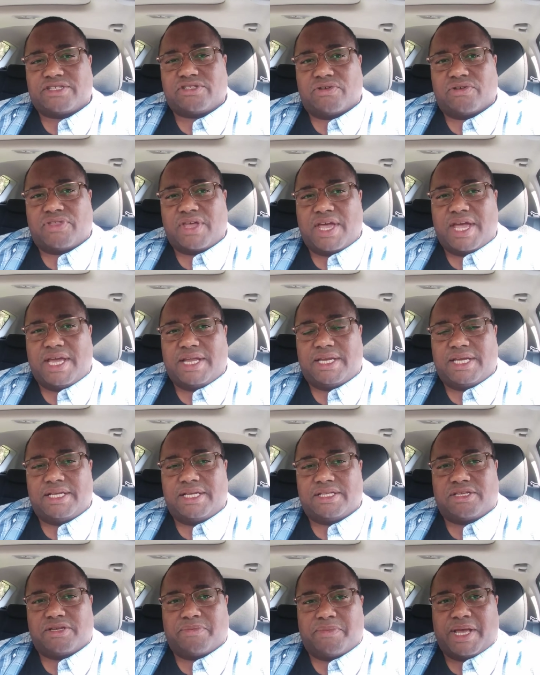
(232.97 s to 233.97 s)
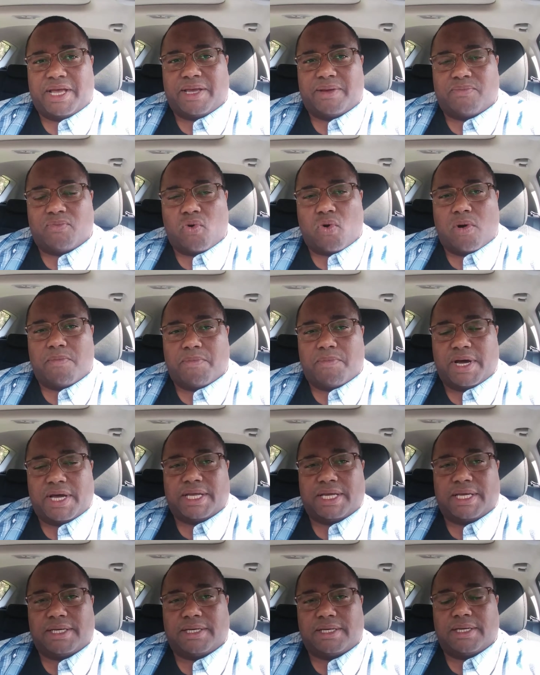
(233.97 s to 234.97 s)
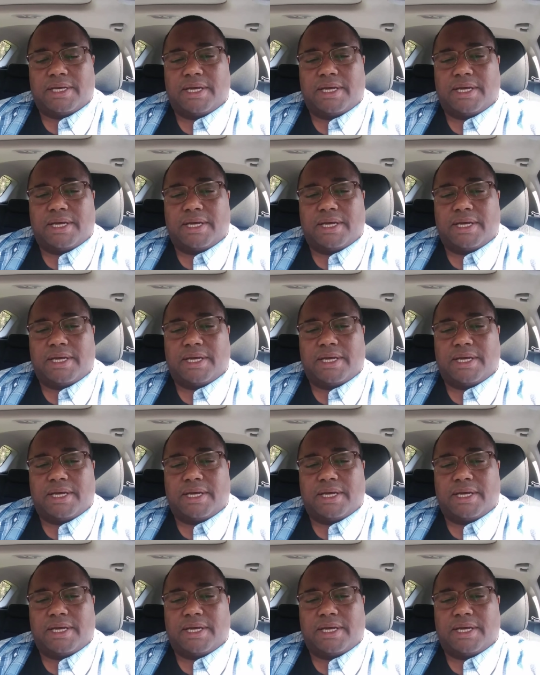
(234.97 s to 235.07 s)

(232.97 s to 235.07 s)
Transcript: So they need to make more money.